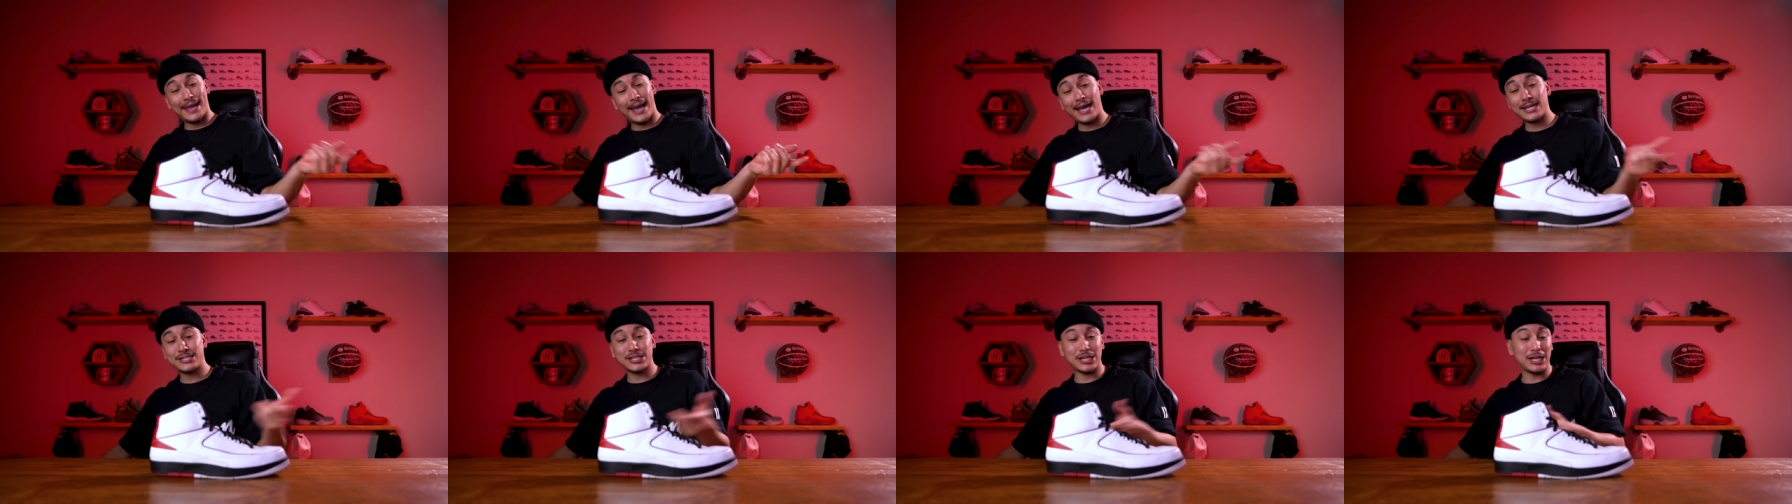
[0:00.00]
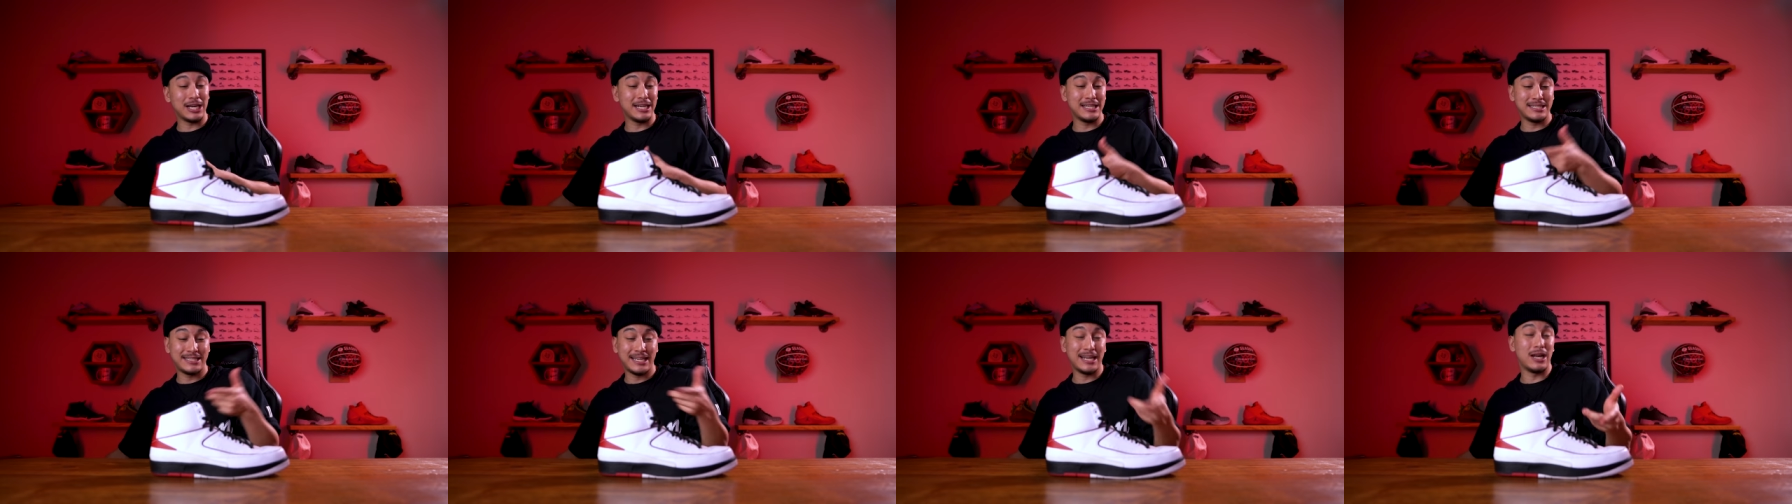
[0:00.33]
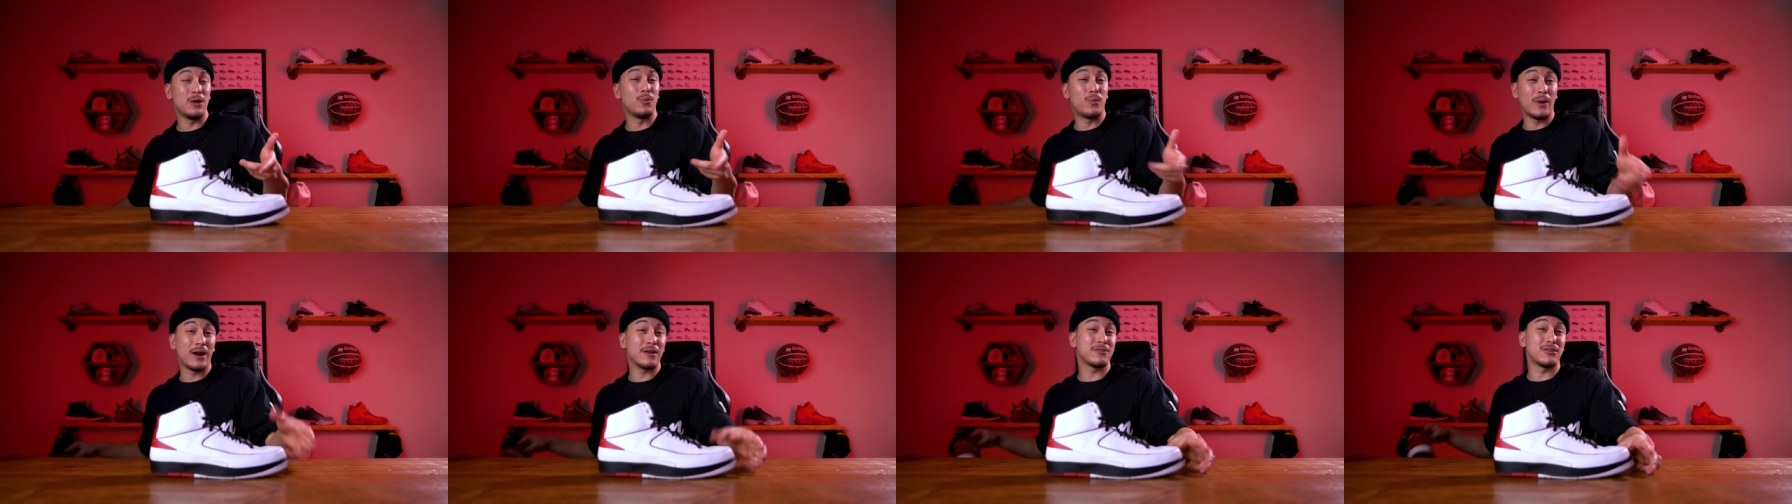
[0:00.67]
he actually
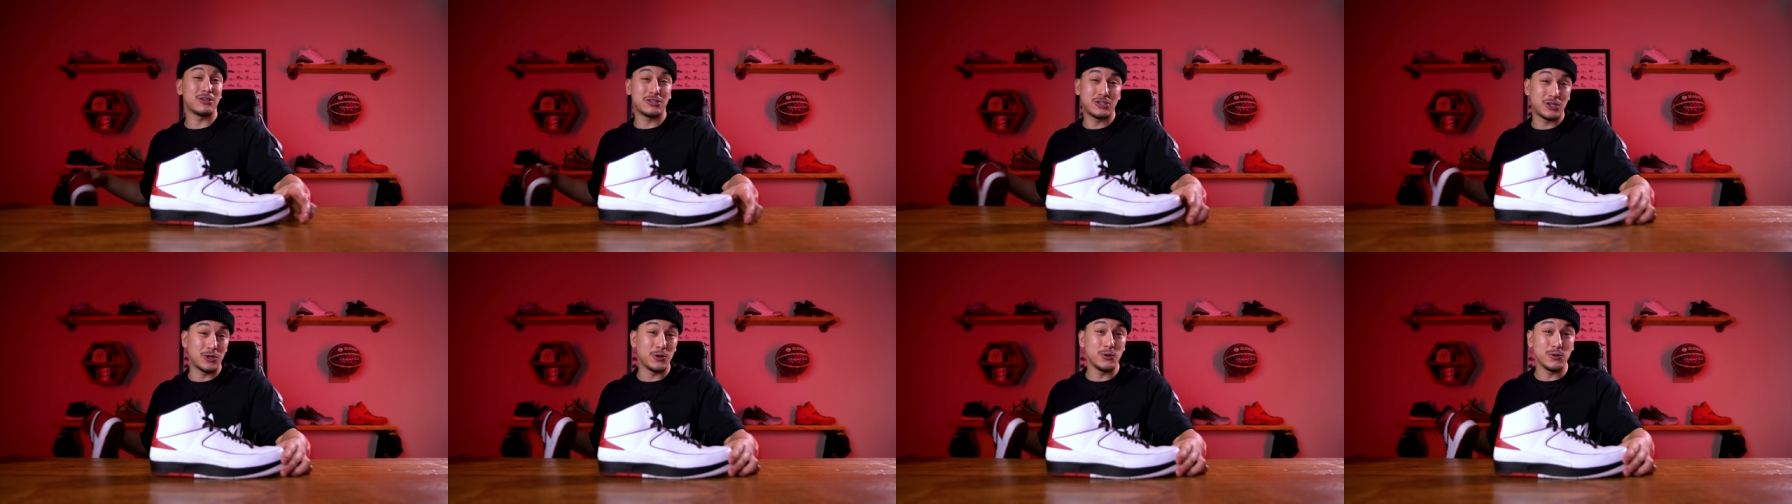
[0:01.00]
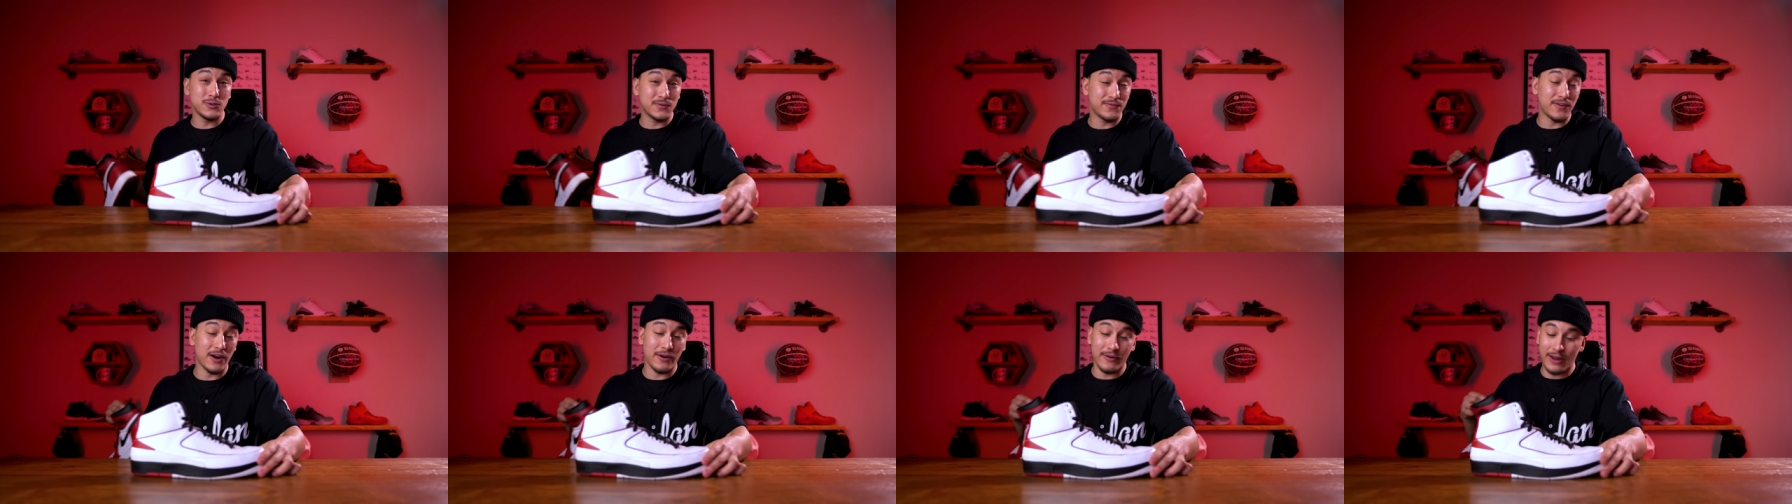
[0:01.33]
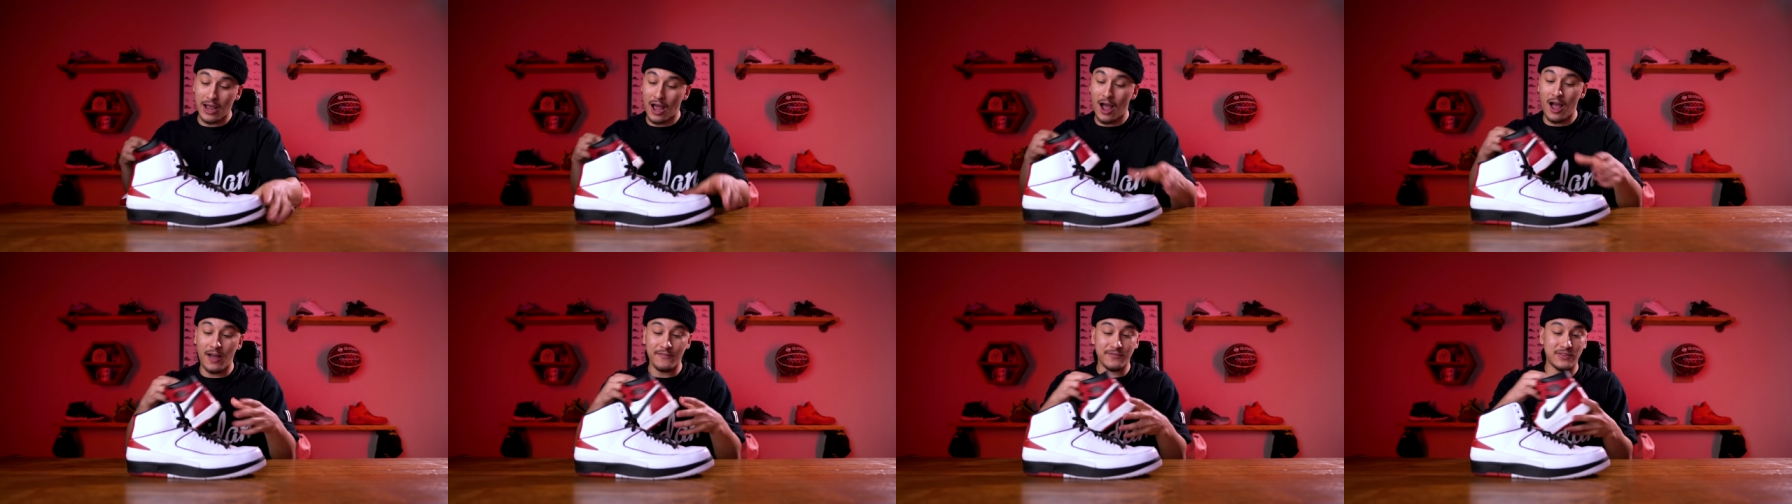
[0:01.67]
didn't wear the 2s
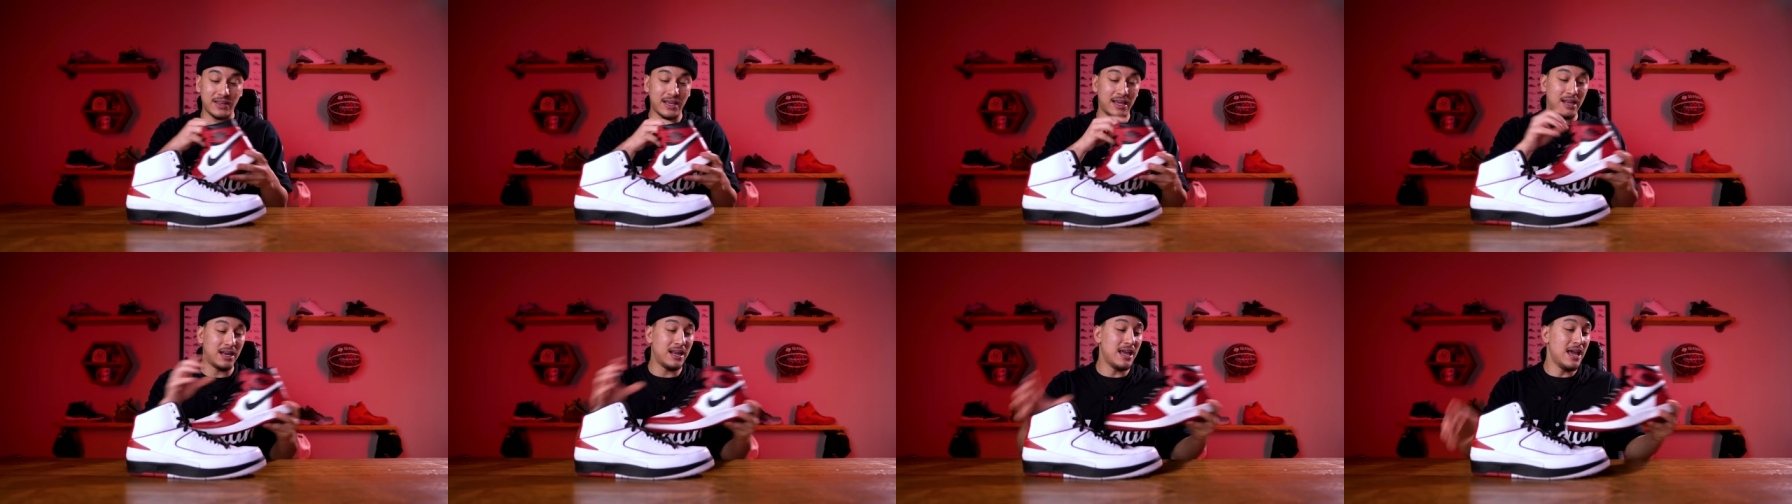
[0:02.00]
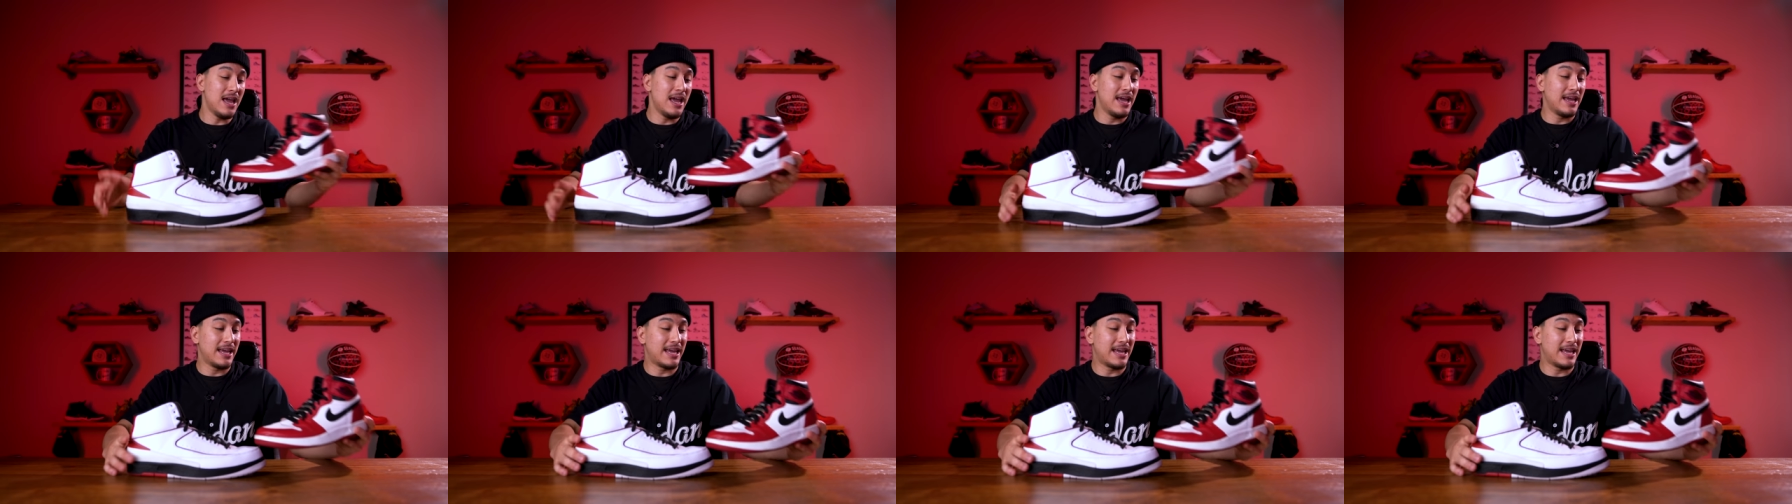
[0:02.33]
very often.